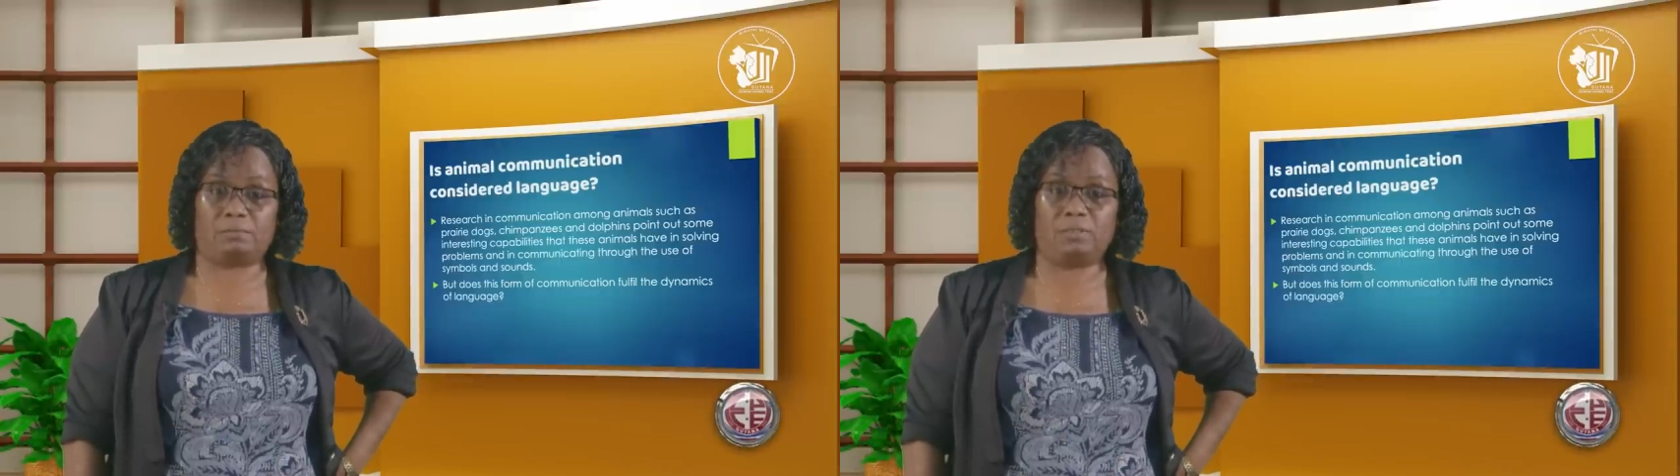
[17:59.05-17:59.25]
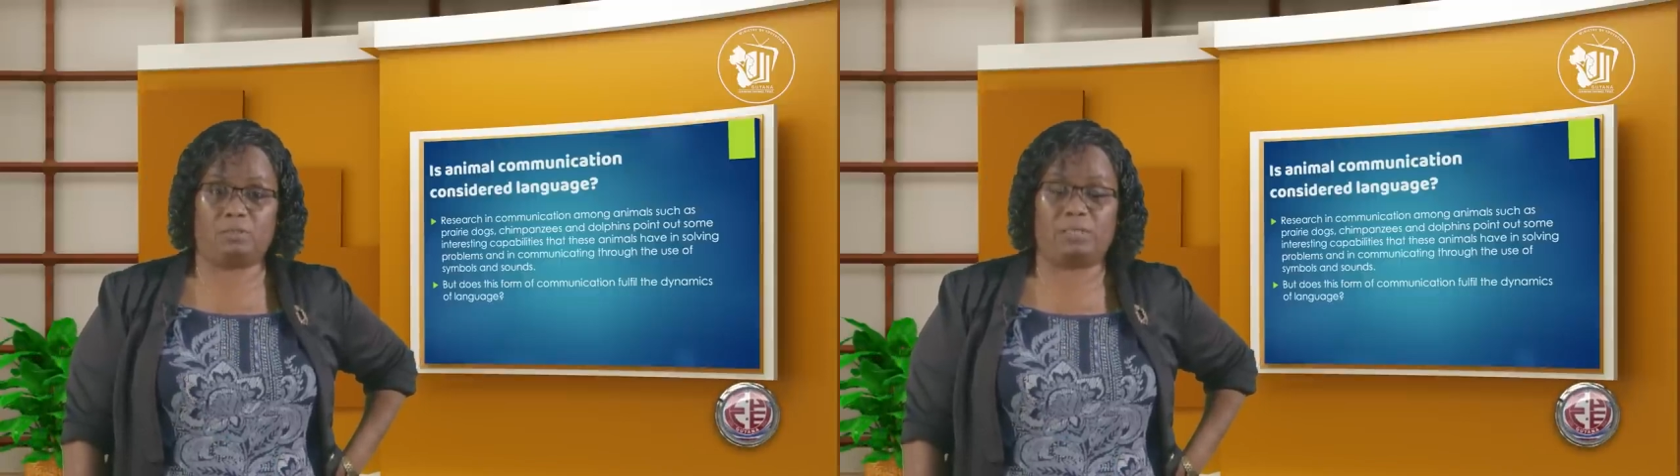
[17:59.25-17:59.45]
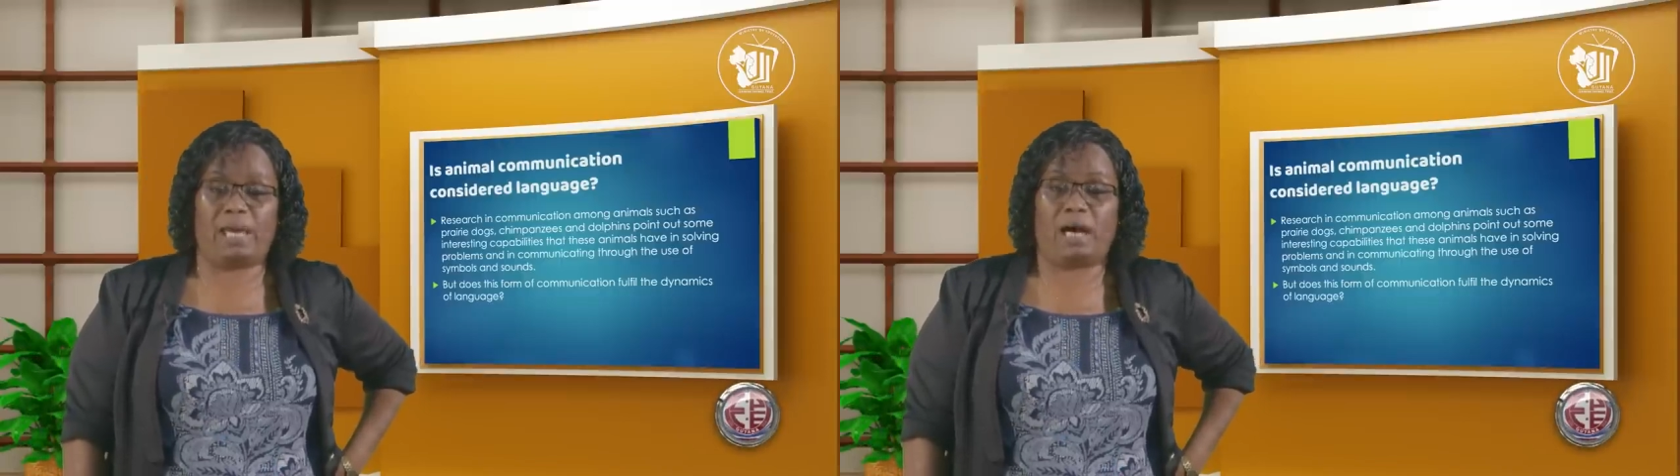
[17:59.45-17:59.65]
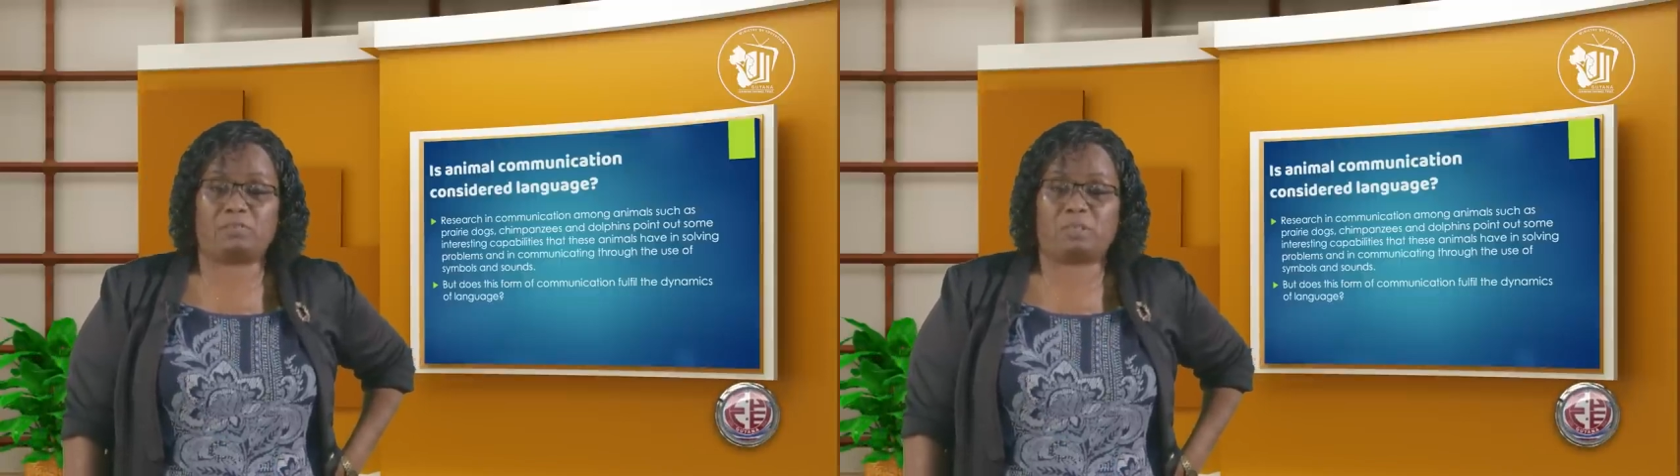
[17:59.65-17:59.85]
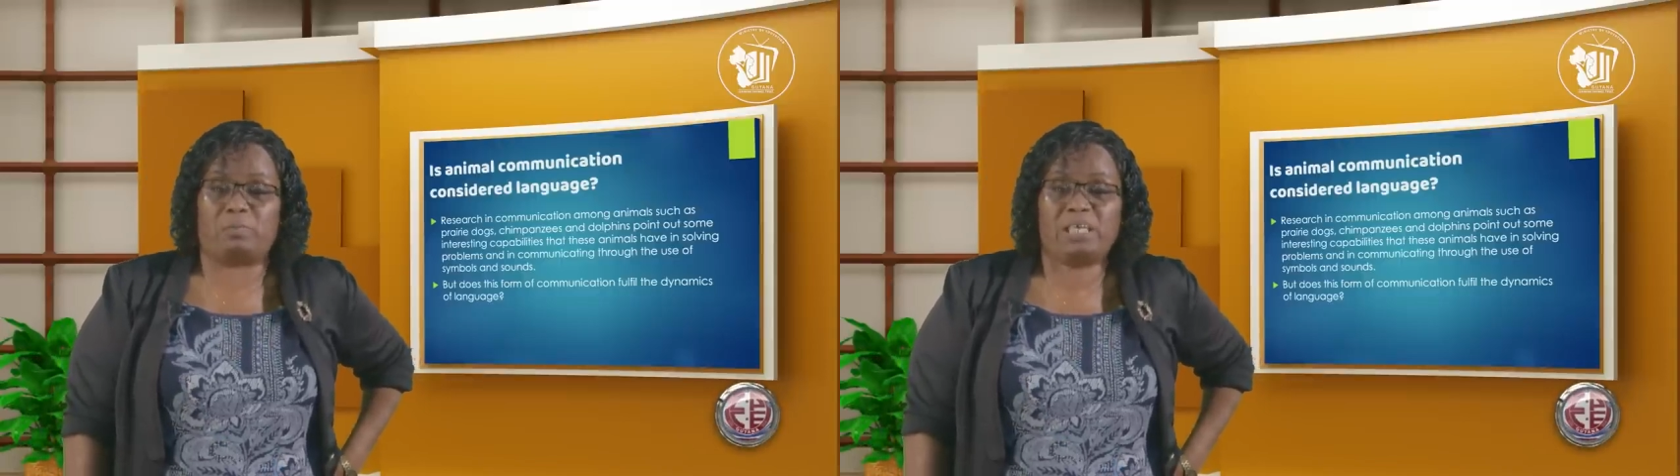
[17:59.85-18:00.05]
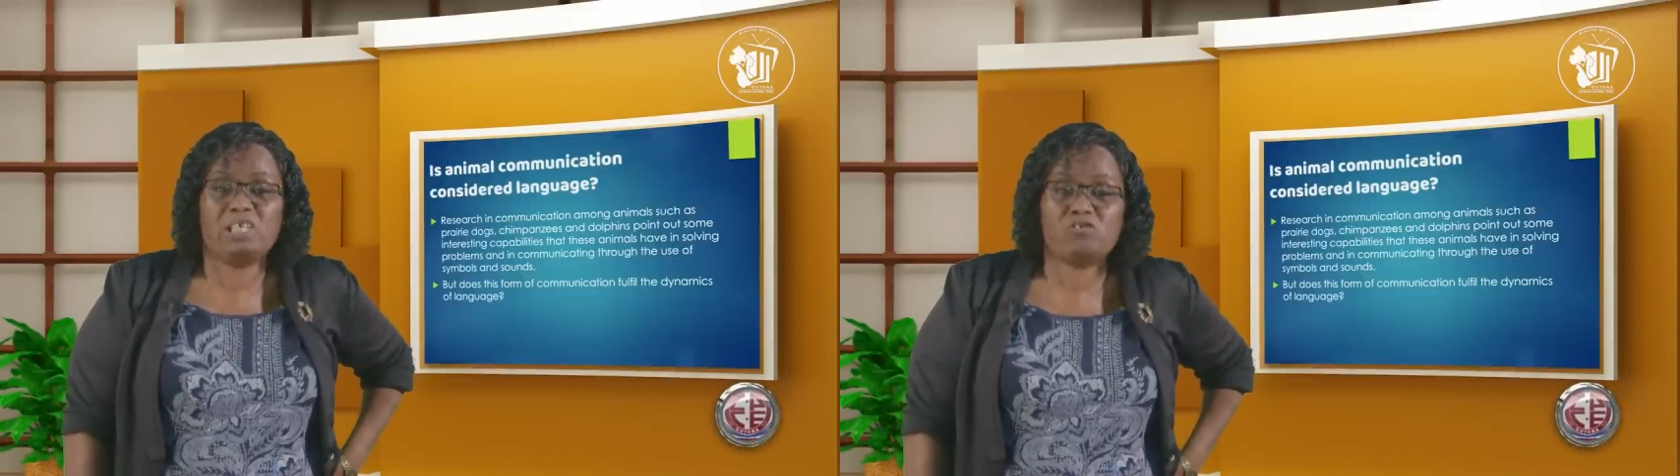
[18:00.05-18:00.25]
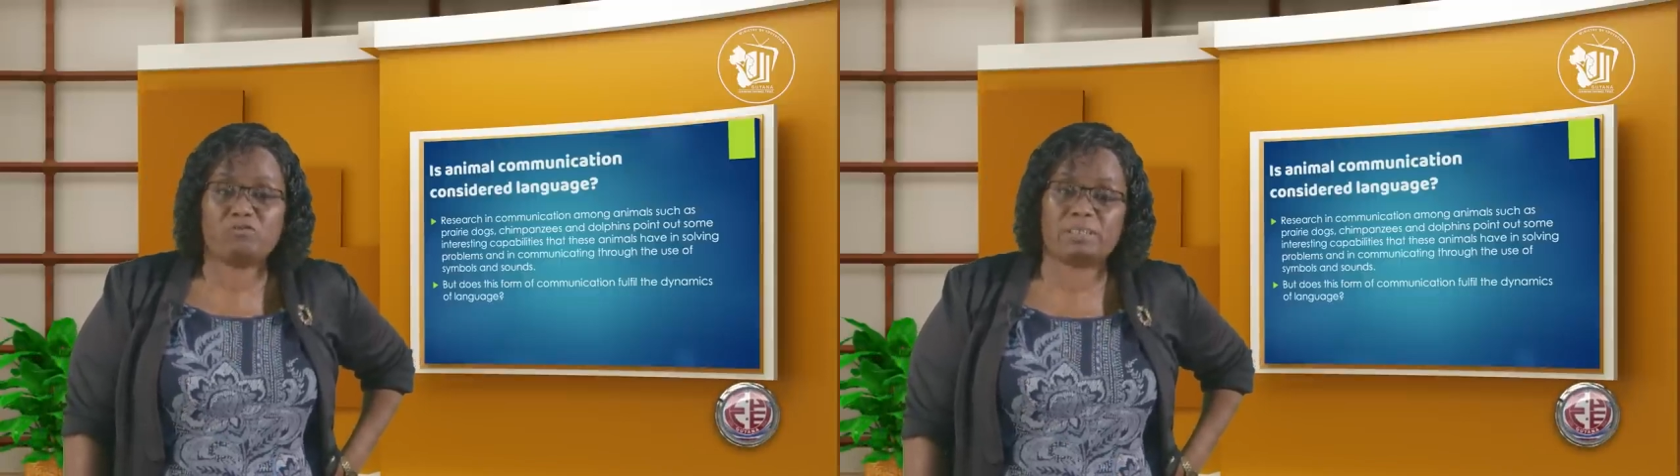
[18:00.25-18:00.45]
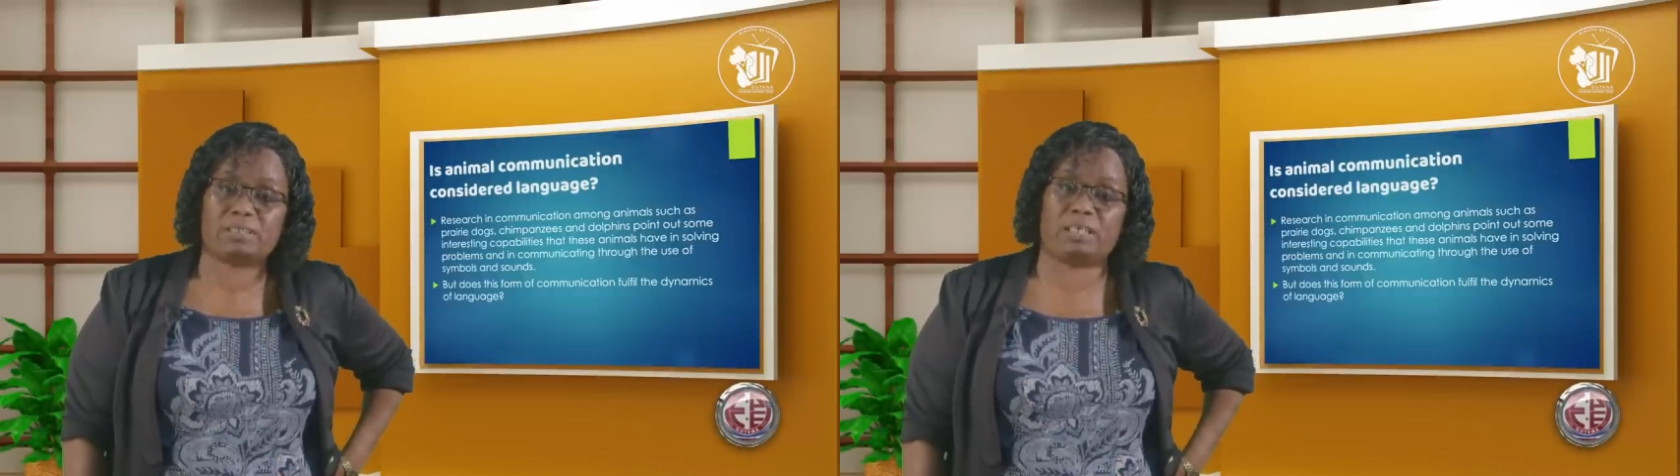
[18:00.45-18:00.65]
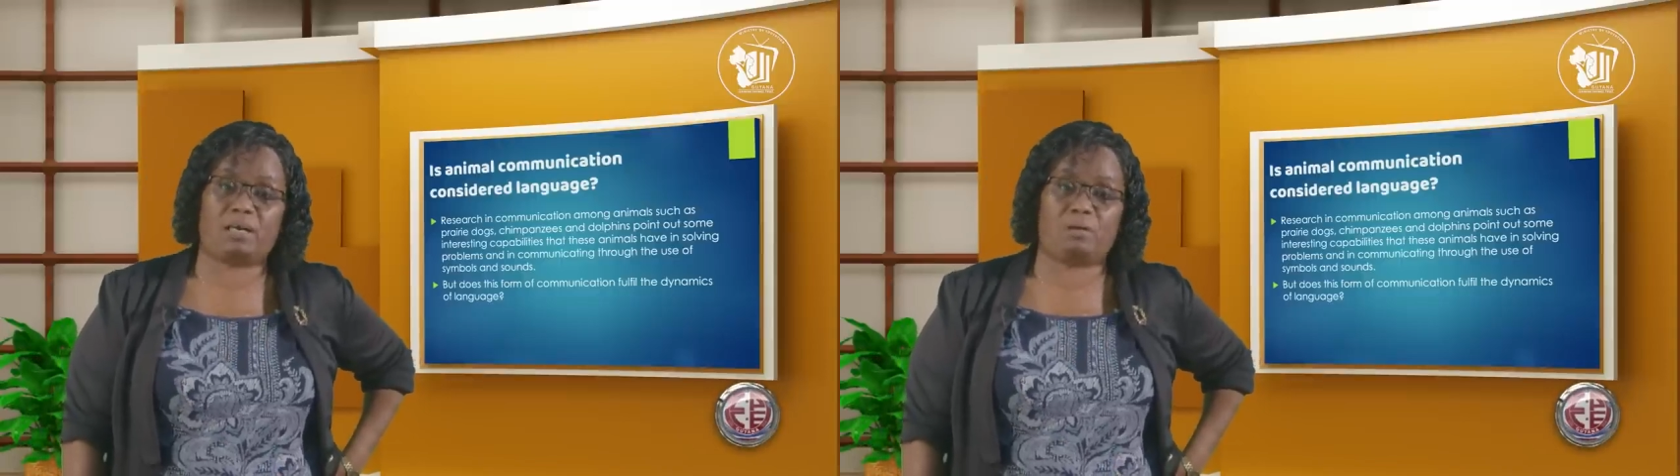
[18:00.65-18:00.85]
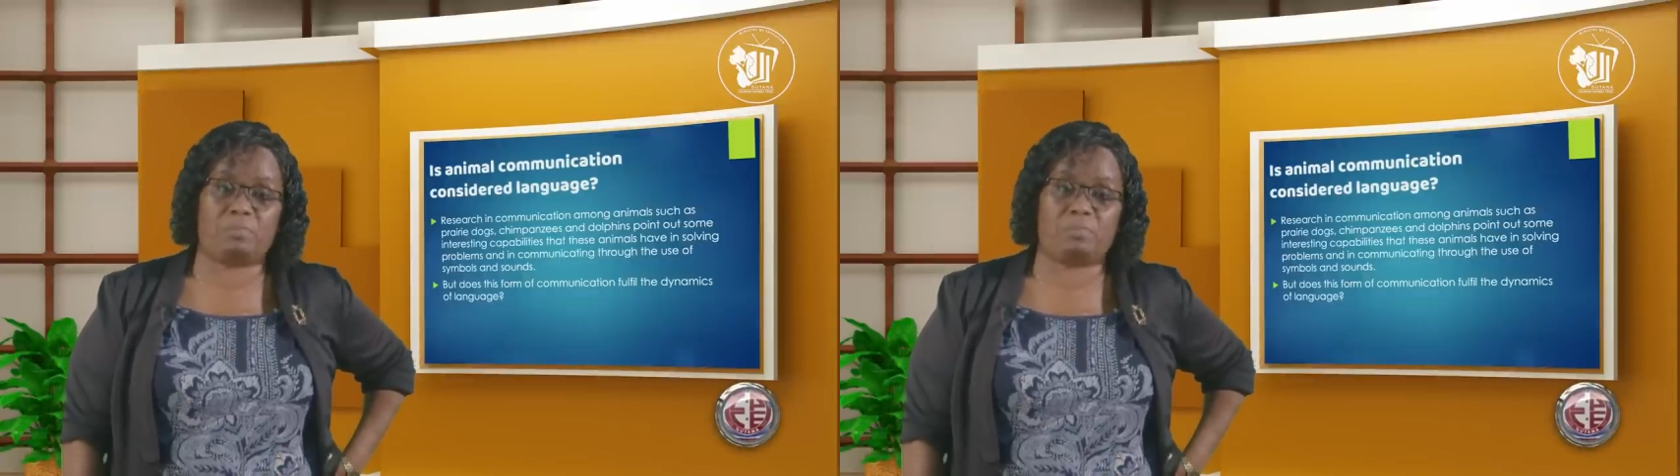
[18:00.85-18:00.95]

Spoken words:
they have some interesting